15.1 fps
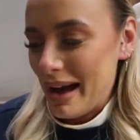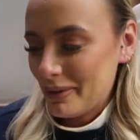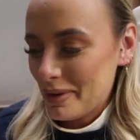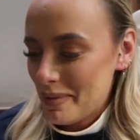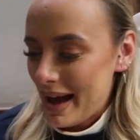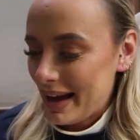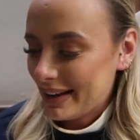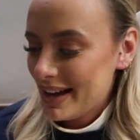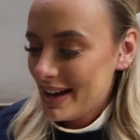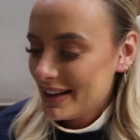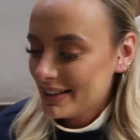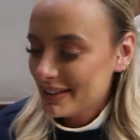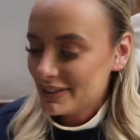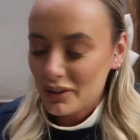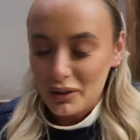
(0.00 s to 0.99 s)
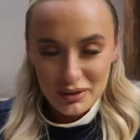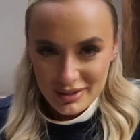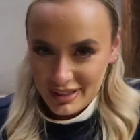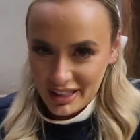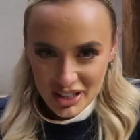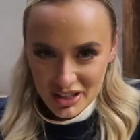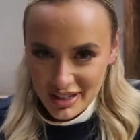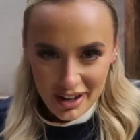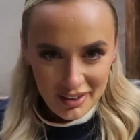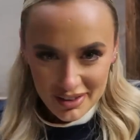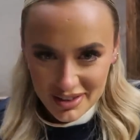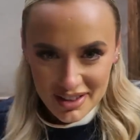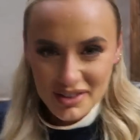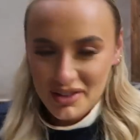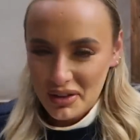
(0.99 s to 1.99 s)
We're back.
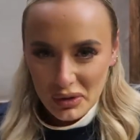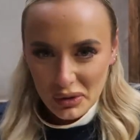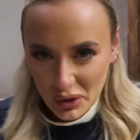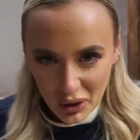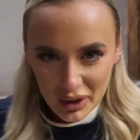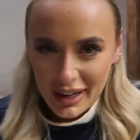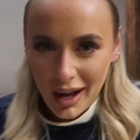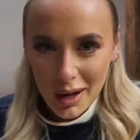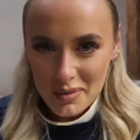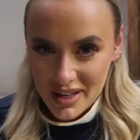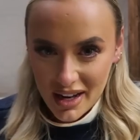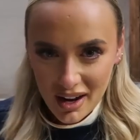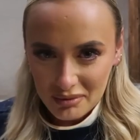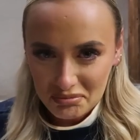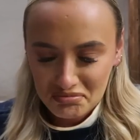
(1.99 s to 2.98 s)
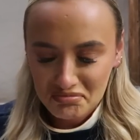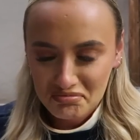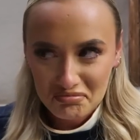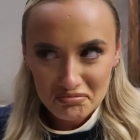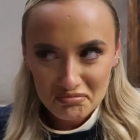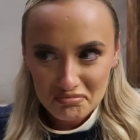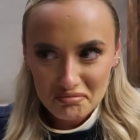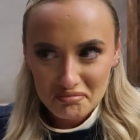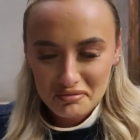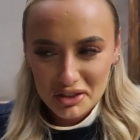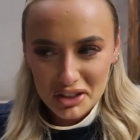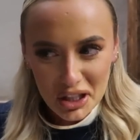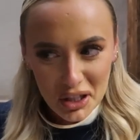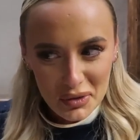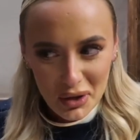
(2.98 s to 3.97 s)
Sagittarius is doing not get out of turn.
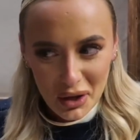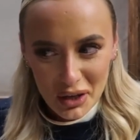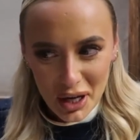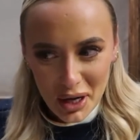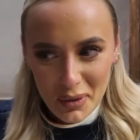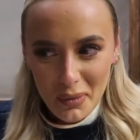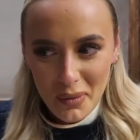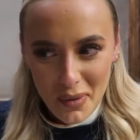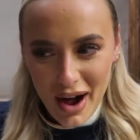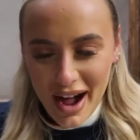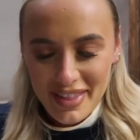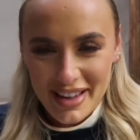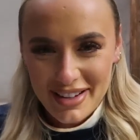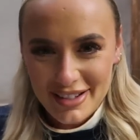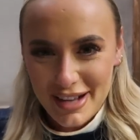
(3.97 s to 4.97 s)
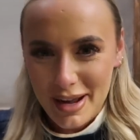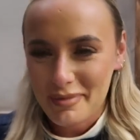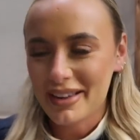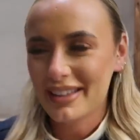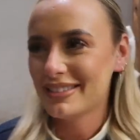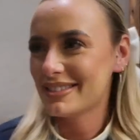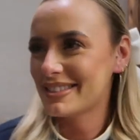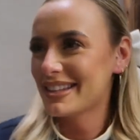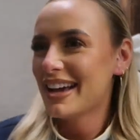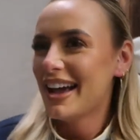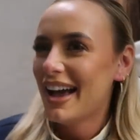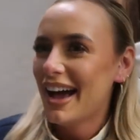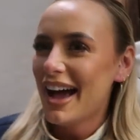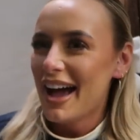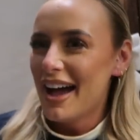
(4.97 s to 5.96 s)
I do not know why that just happened.
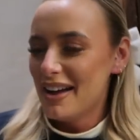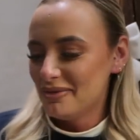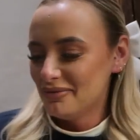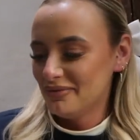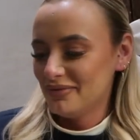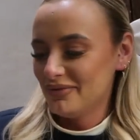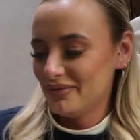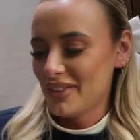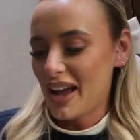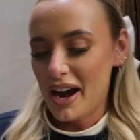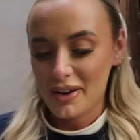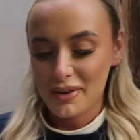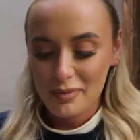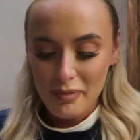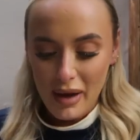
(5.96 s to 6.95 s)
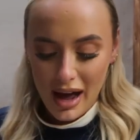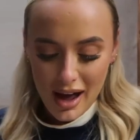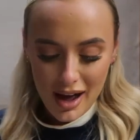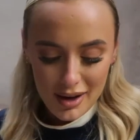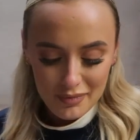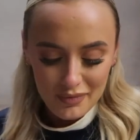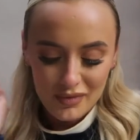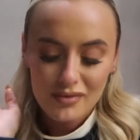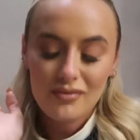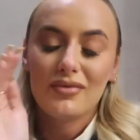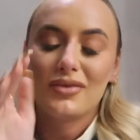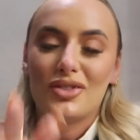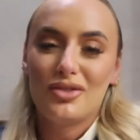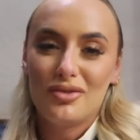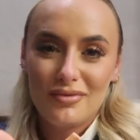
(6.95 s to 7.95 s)
No, but
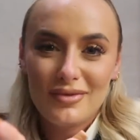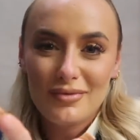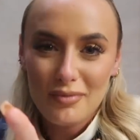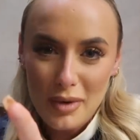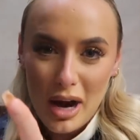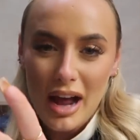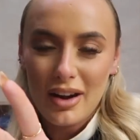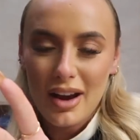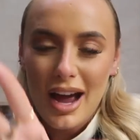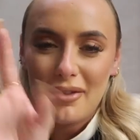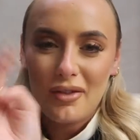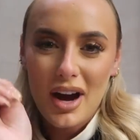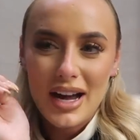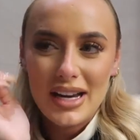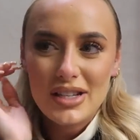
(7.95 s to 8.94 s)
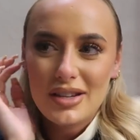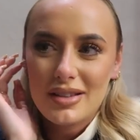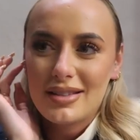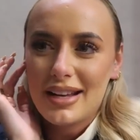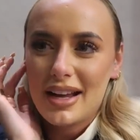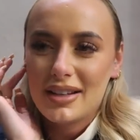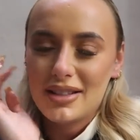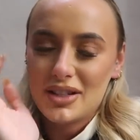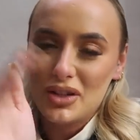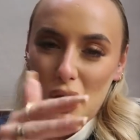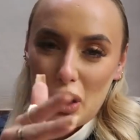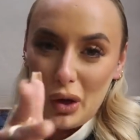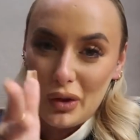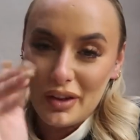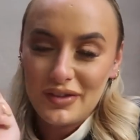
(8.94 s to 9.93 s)
right, like Ryan just said,
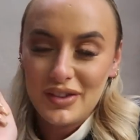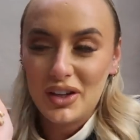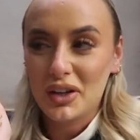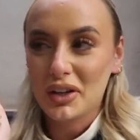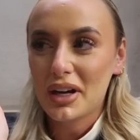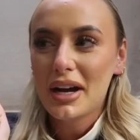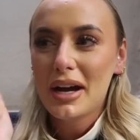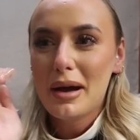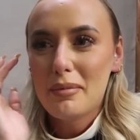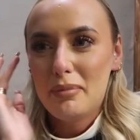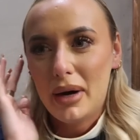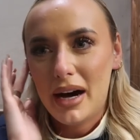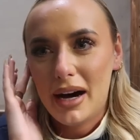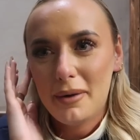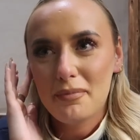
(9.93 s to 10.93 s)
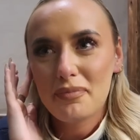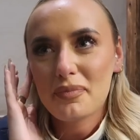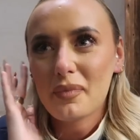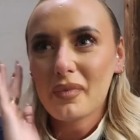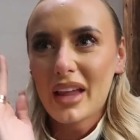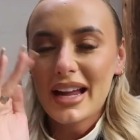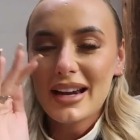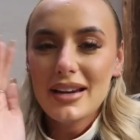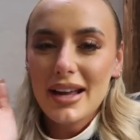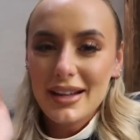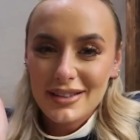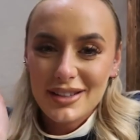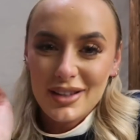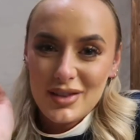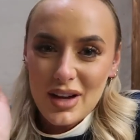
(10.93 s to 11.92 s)
not on the vlog, but it
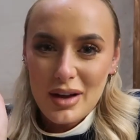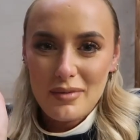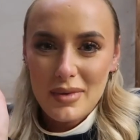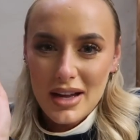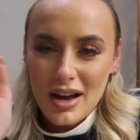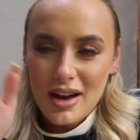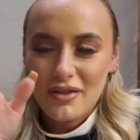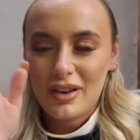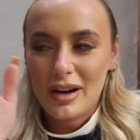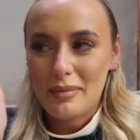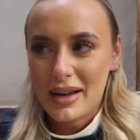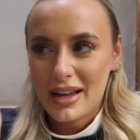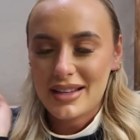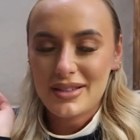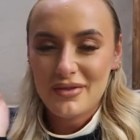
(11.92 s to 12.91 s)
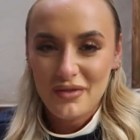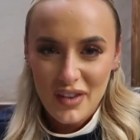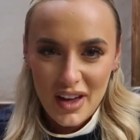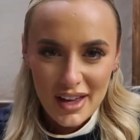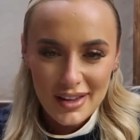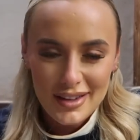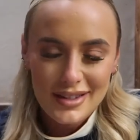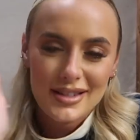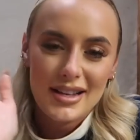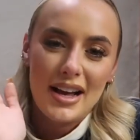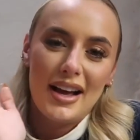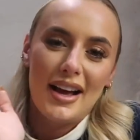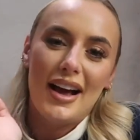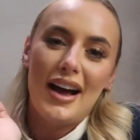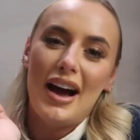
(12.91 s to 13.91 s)
led to so many other amazing things.
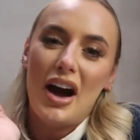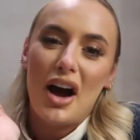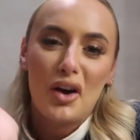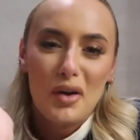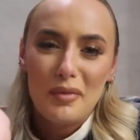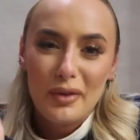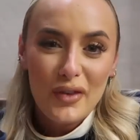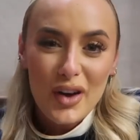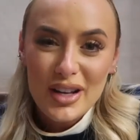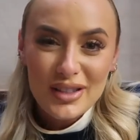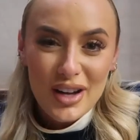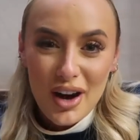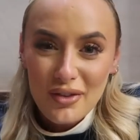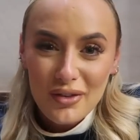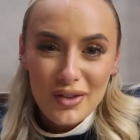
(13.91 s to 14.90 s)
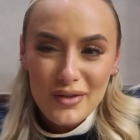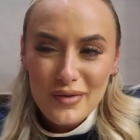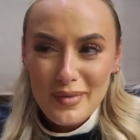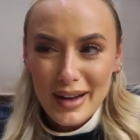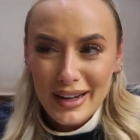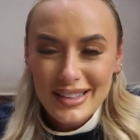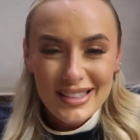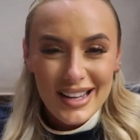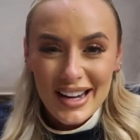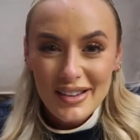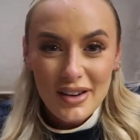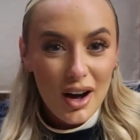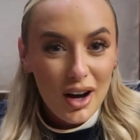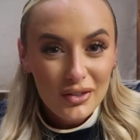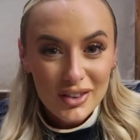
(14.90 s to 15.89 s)
I got my first cover of a
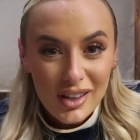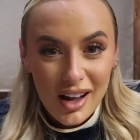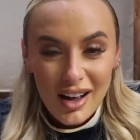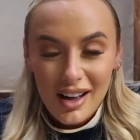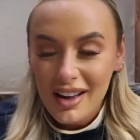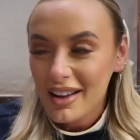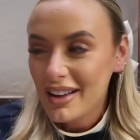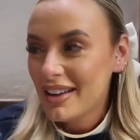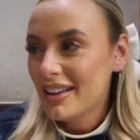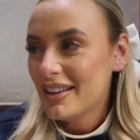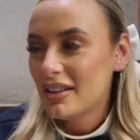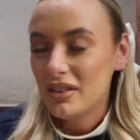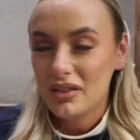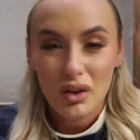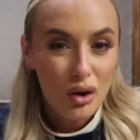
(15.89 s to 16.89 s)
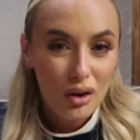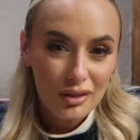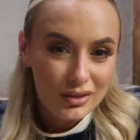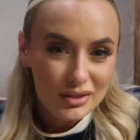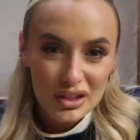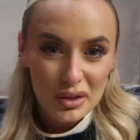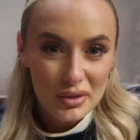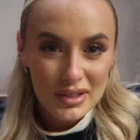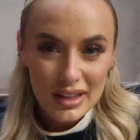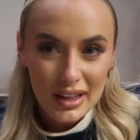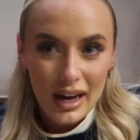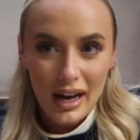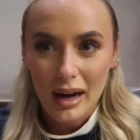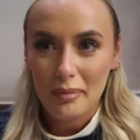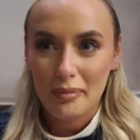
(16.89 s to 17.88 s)
magazine after, not due to
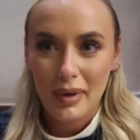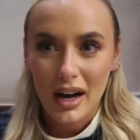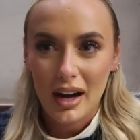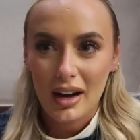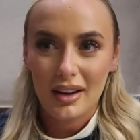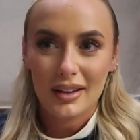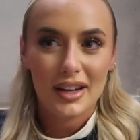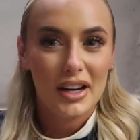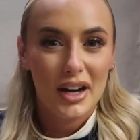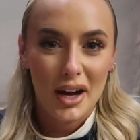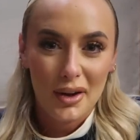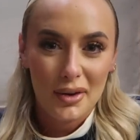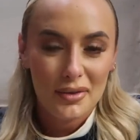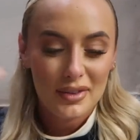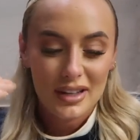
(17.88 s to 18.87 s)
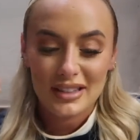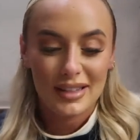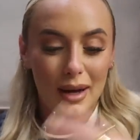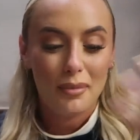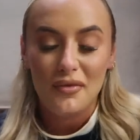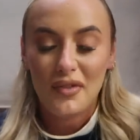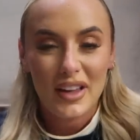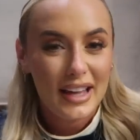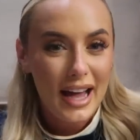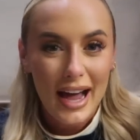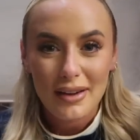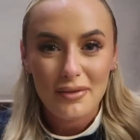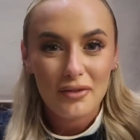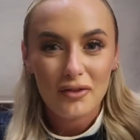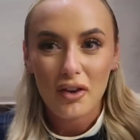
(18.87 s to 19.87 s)
that, but you know, something
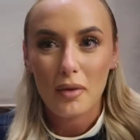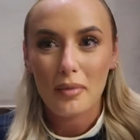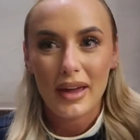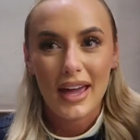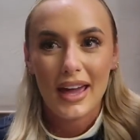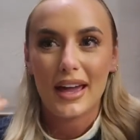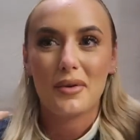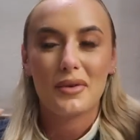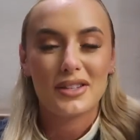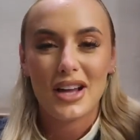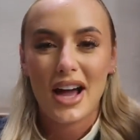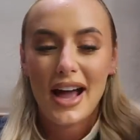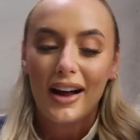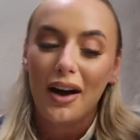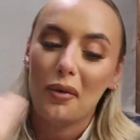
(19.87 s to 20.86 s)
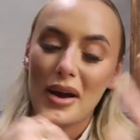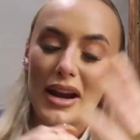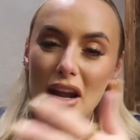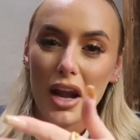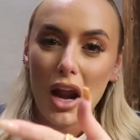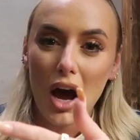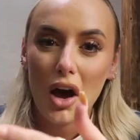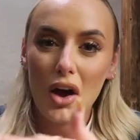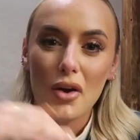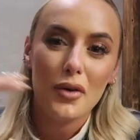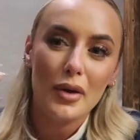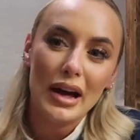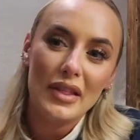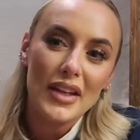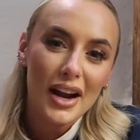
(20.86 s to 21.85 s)
came from it. It was like I went low
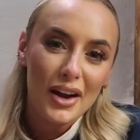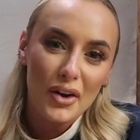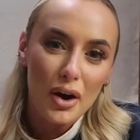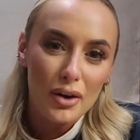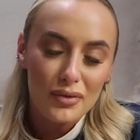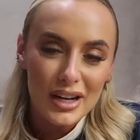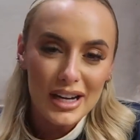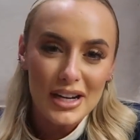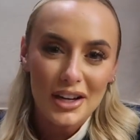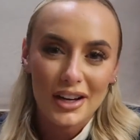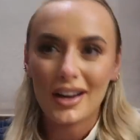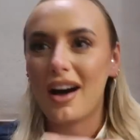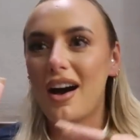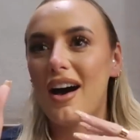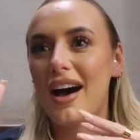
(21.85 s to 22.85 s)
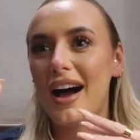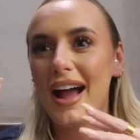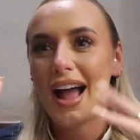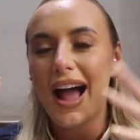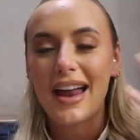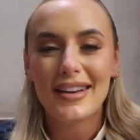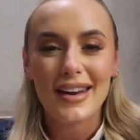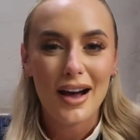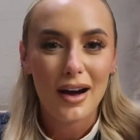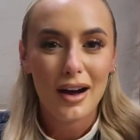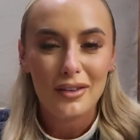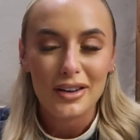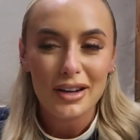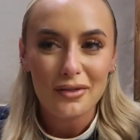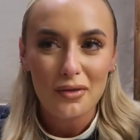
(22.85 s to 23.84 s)
and then I got a really good high, and now
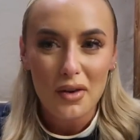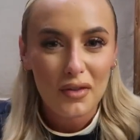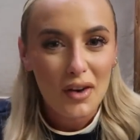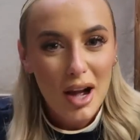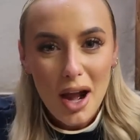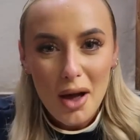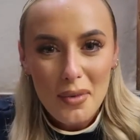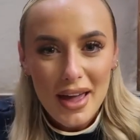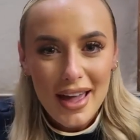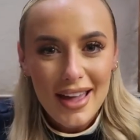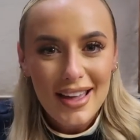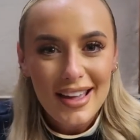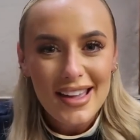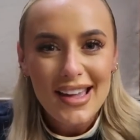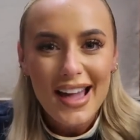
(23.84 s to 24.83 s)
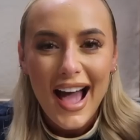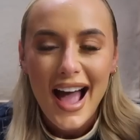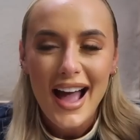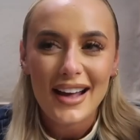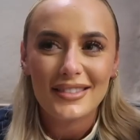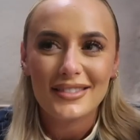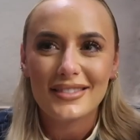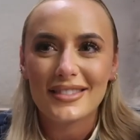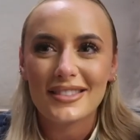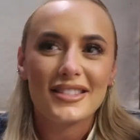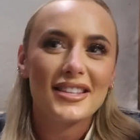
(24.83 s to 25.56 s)
I live with Chloe, and